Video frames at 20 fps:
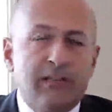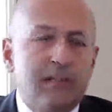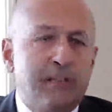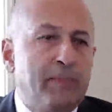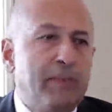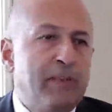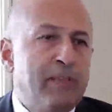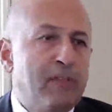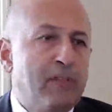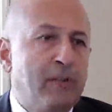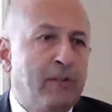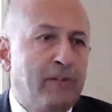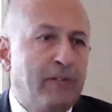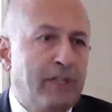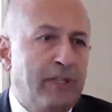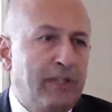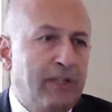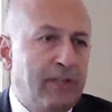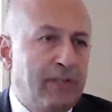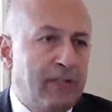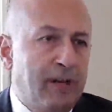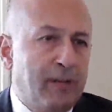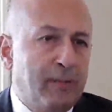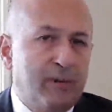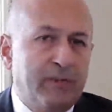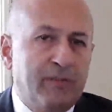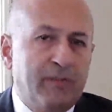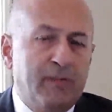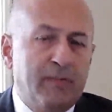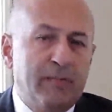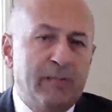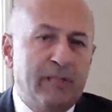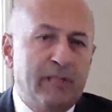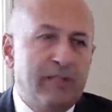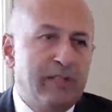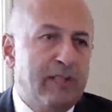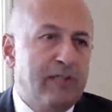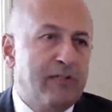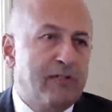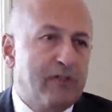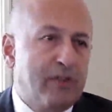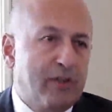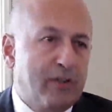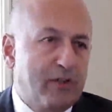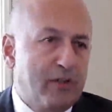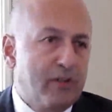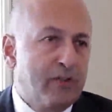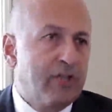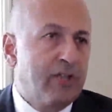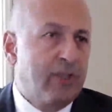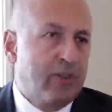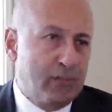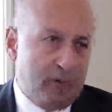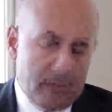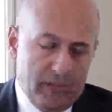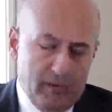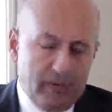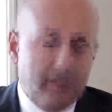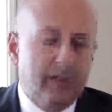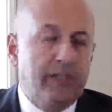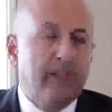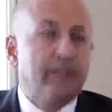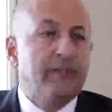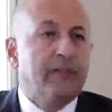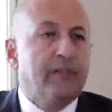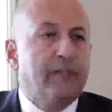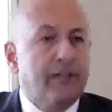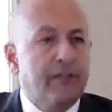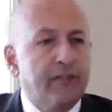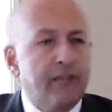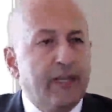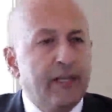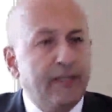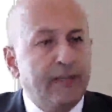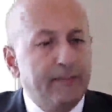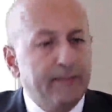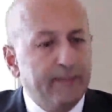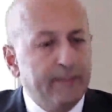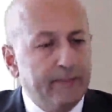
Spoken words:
It depends on the type of companies and structures that we have. Yes, exactly.